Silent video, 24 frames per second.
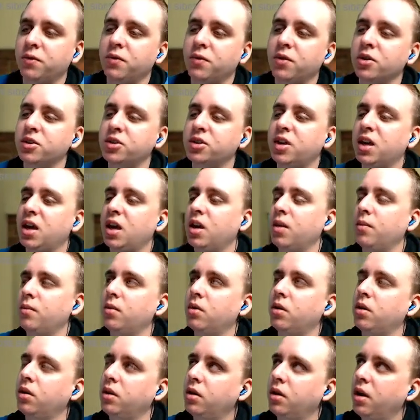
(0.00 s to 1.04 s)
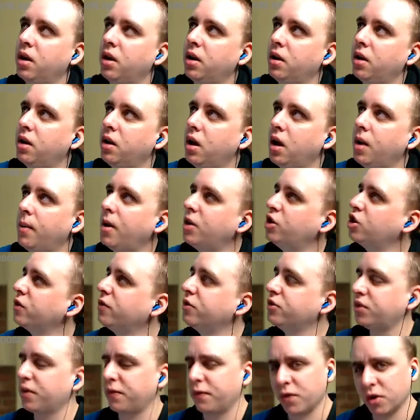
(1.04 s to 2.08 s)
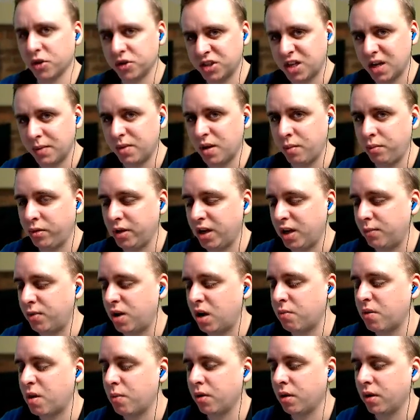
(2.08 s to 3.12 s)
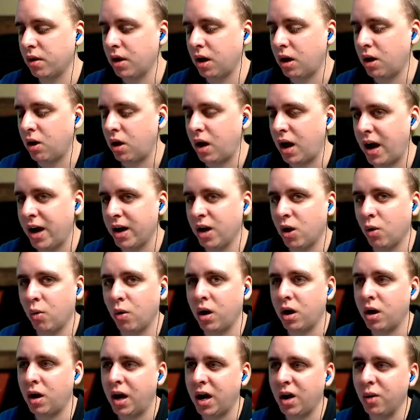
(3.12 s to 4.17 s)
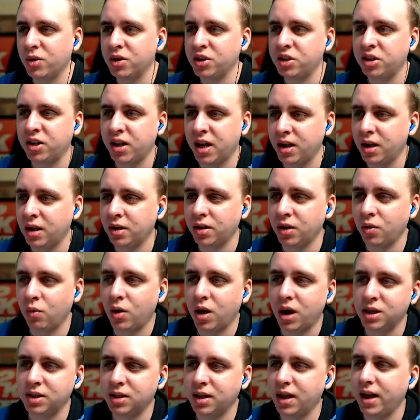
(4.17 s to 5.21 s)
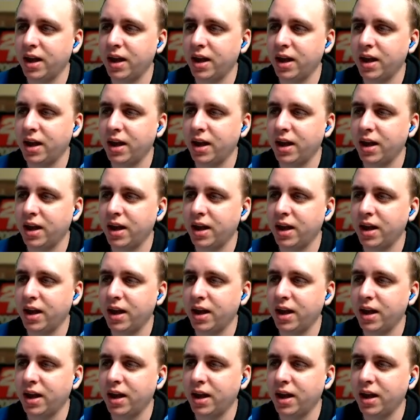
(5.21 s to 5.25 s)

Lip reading: the first game. I'm not sure if it was the first game they played, but I remember Iowa State. I did watch